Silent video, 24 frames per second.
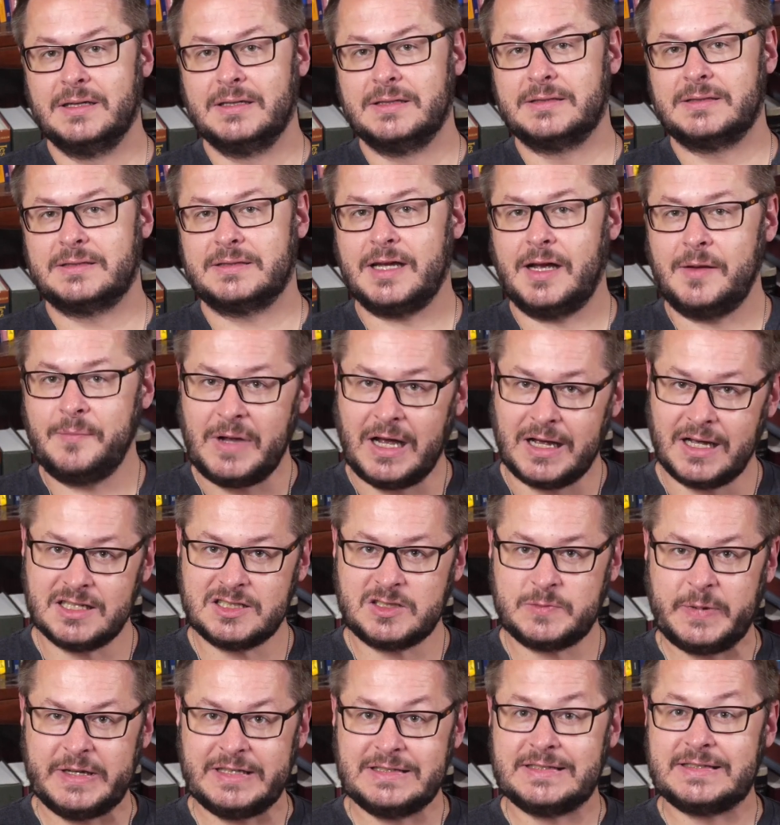some
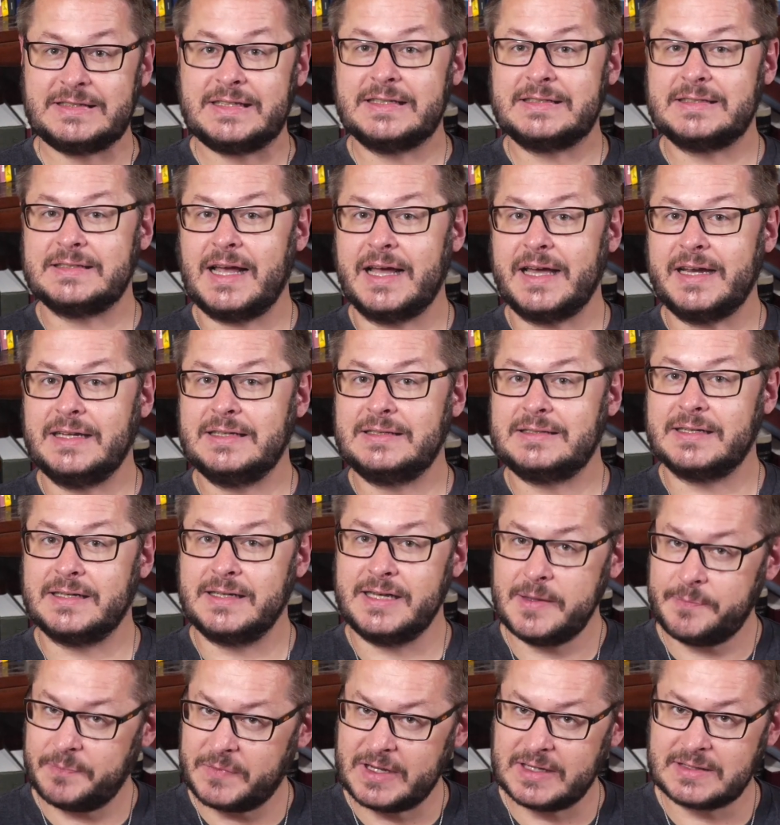husbands decided to
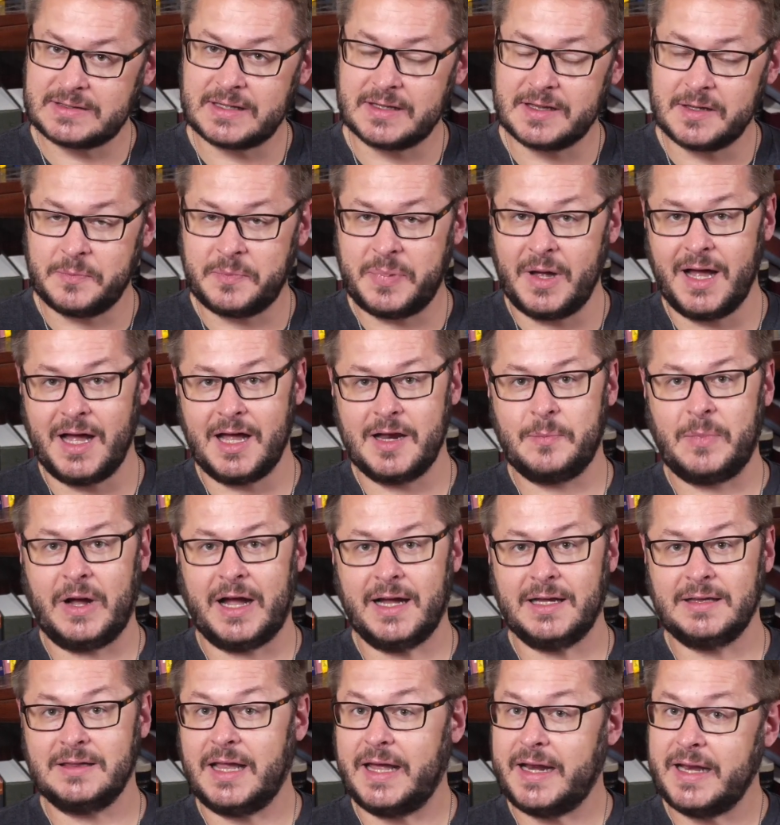nip this in the bud
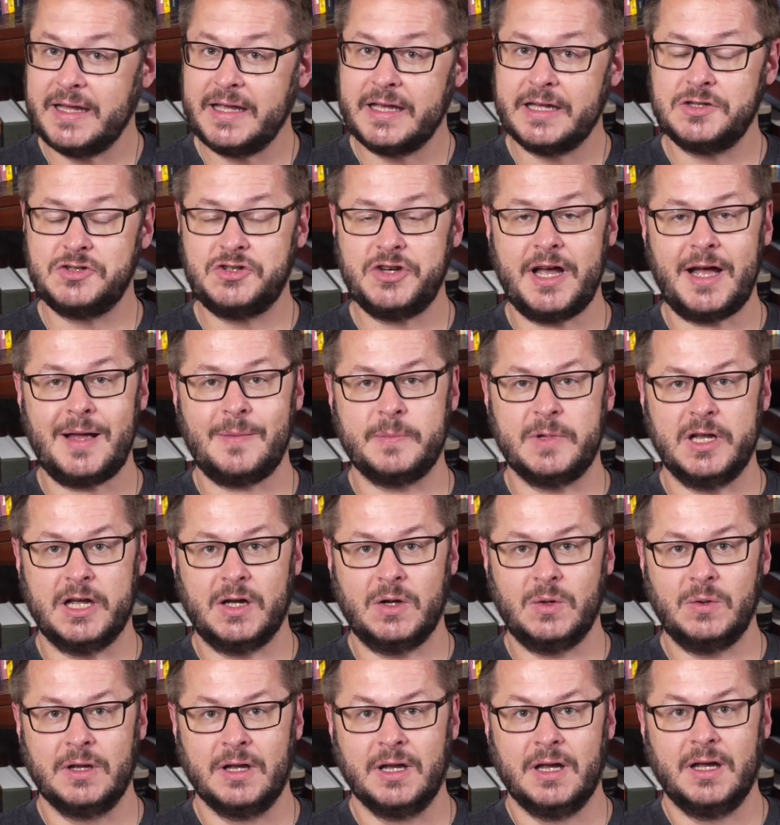by letting Hijab
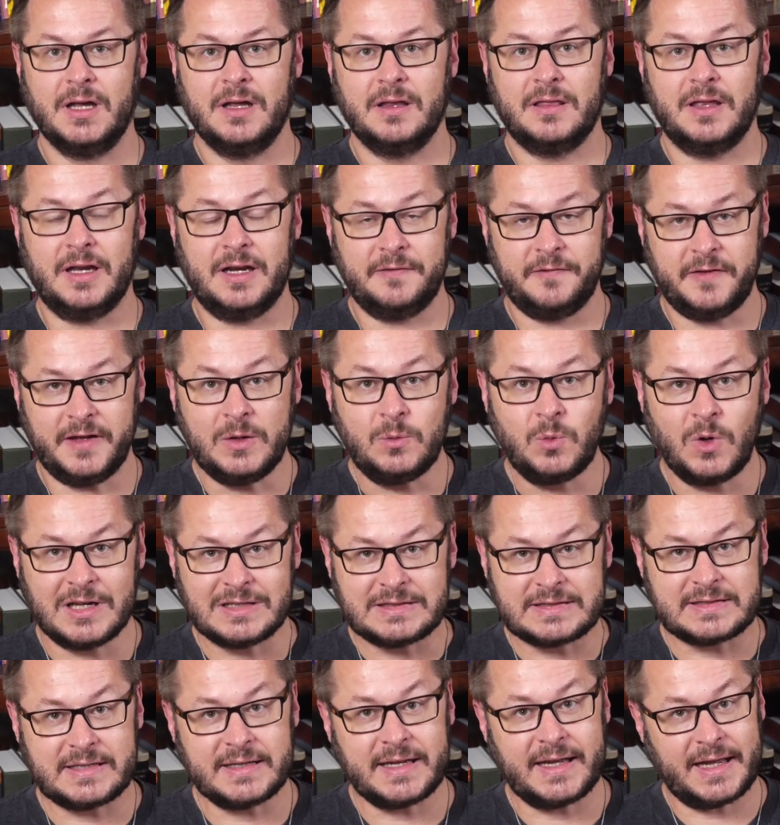know that if he
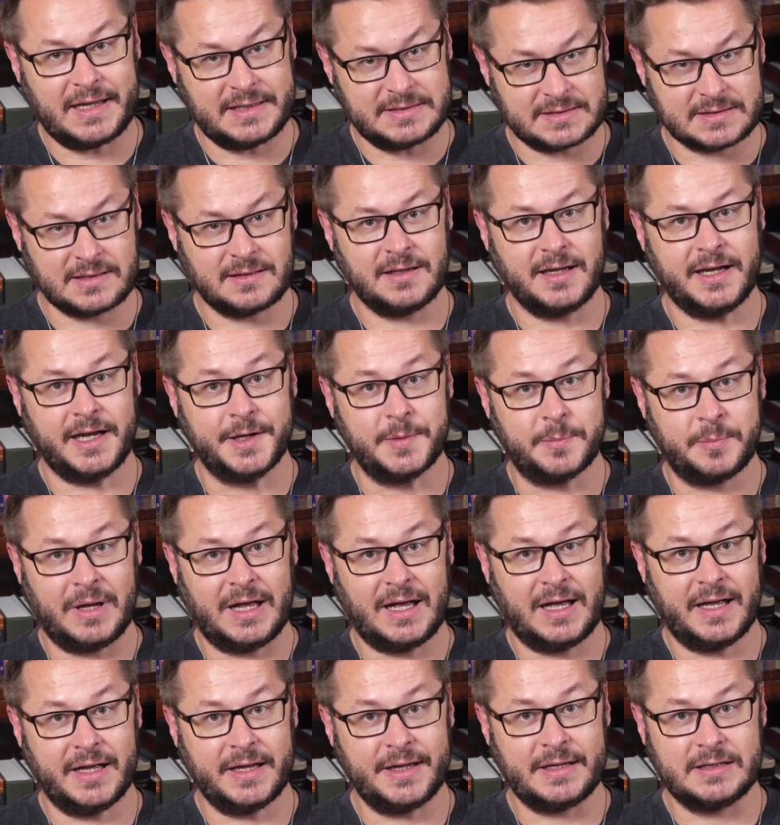wants to escalate
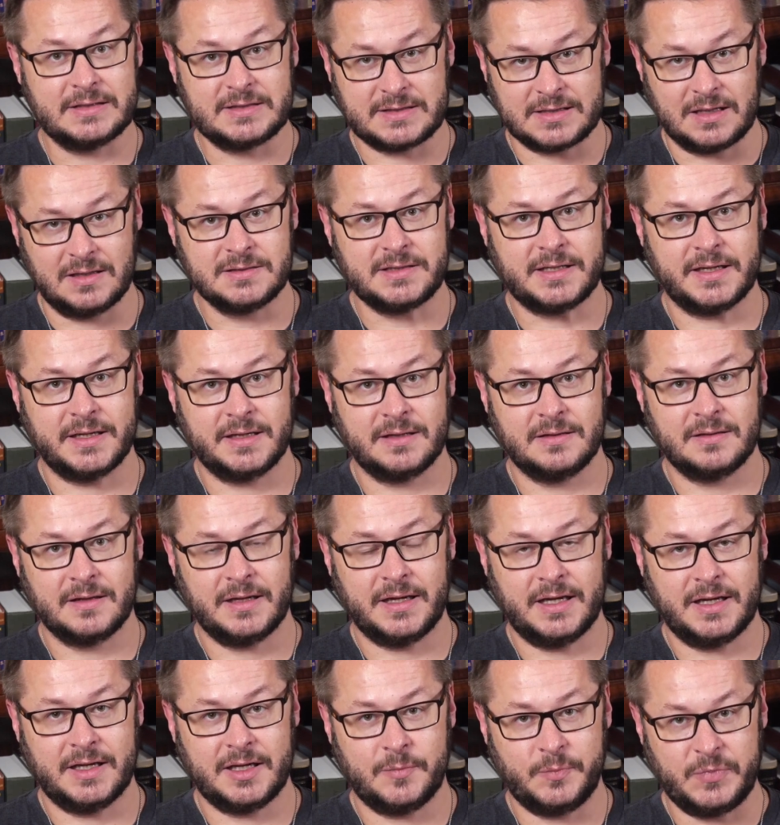by insulting
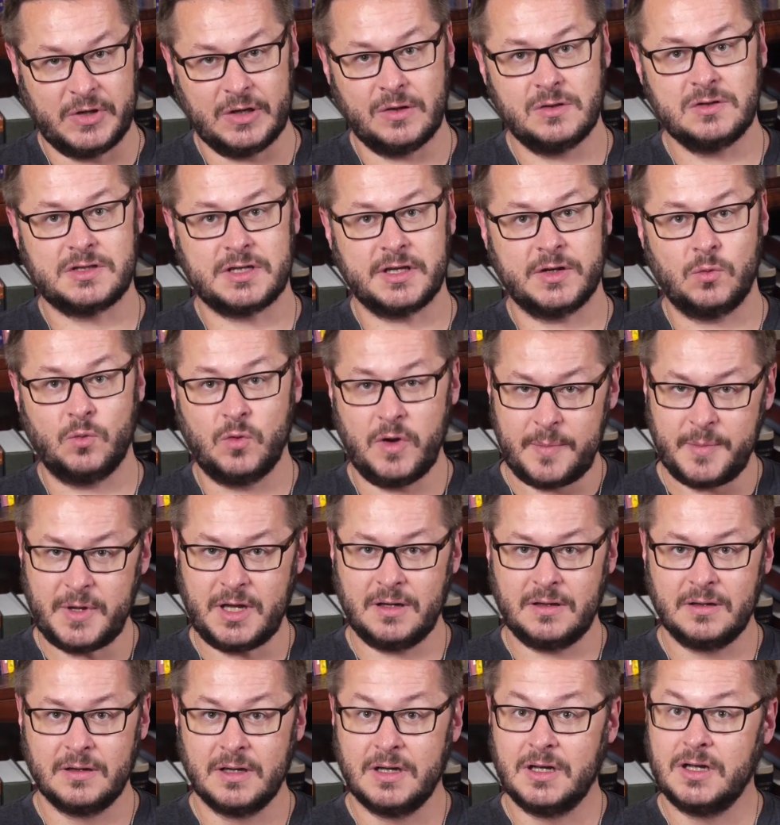and abusing
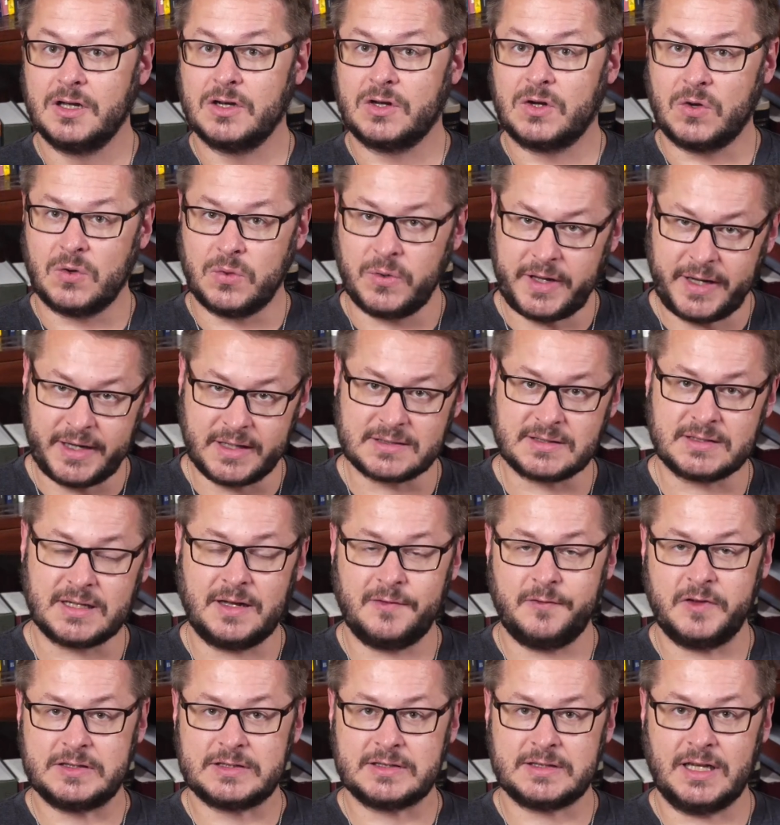women, critics
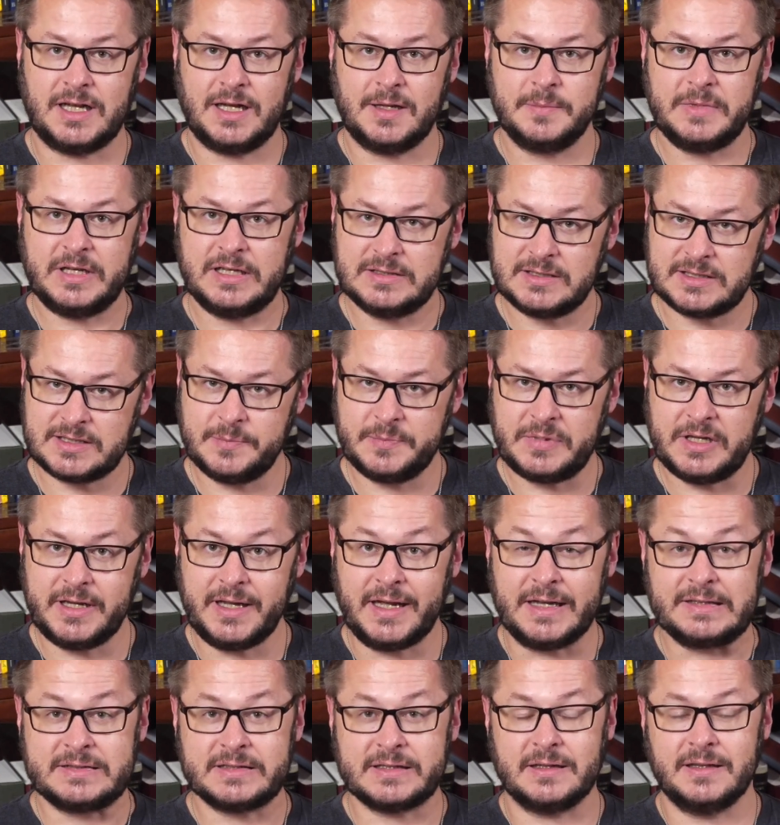of Islam can simply
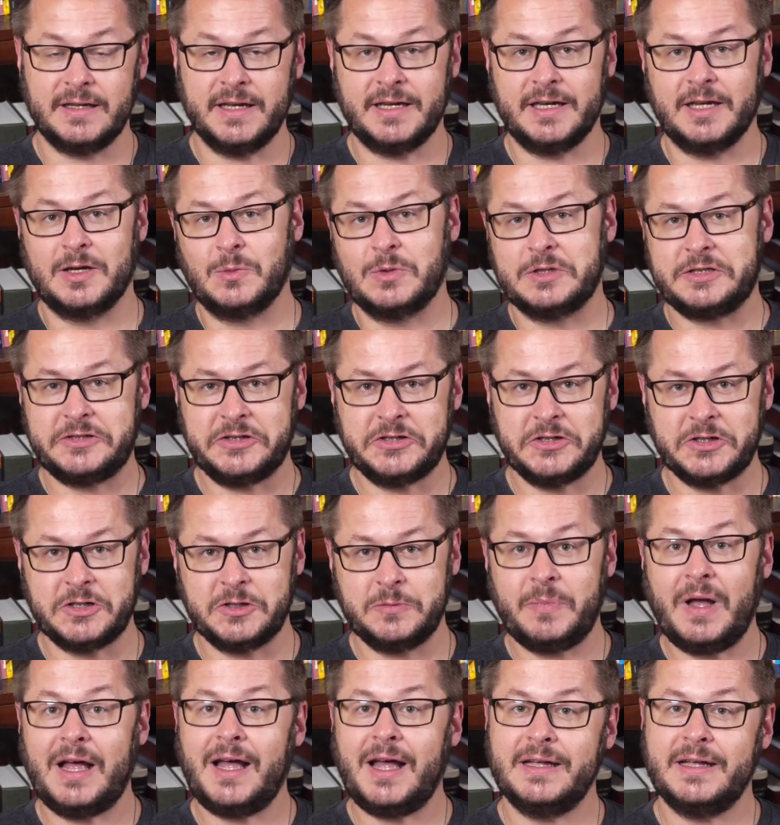escalate in
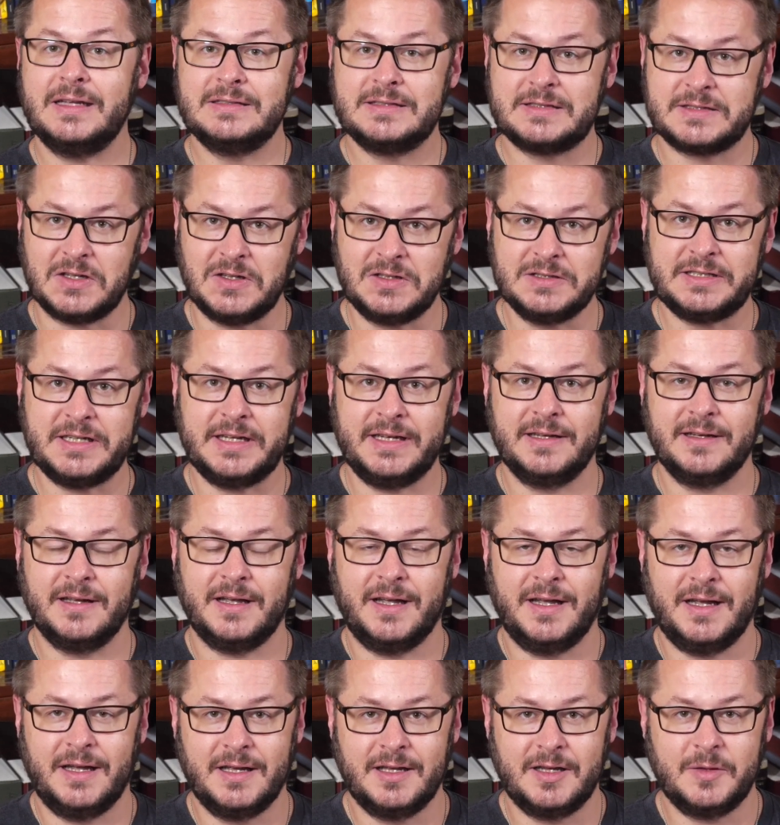return insulting
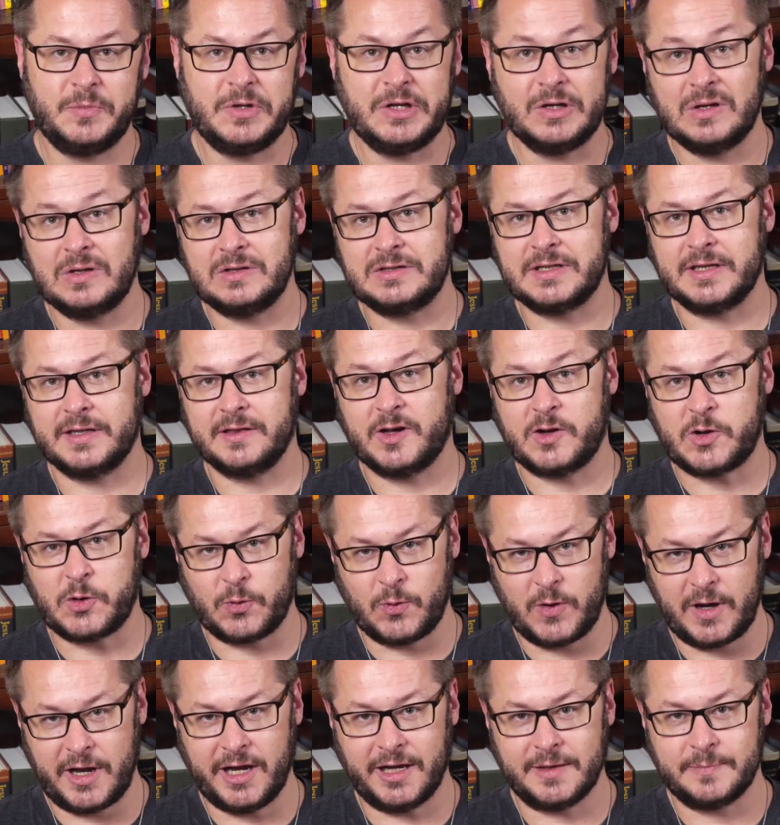and abusing the
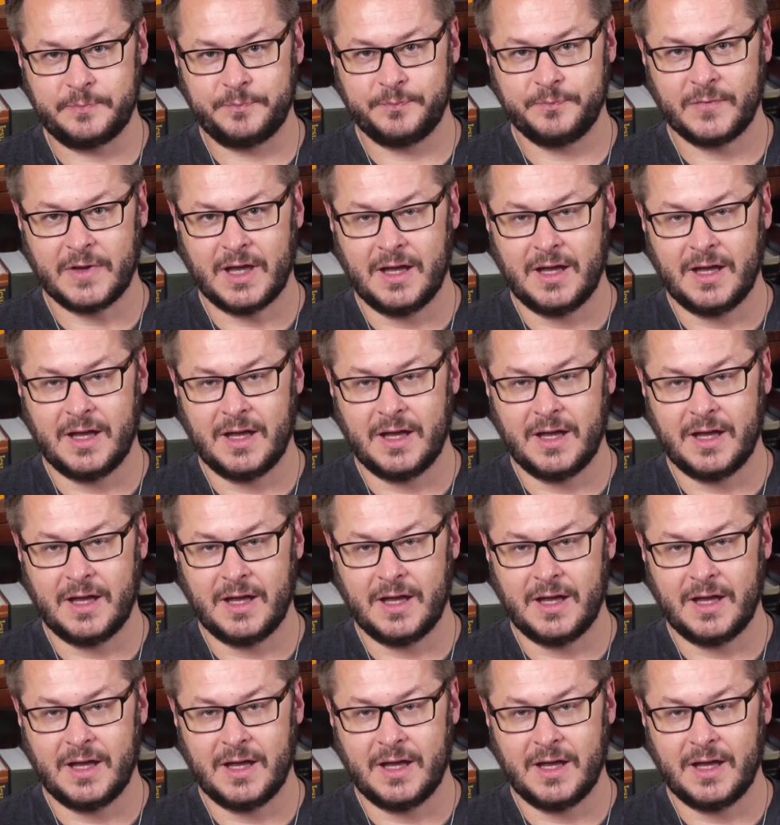Quran.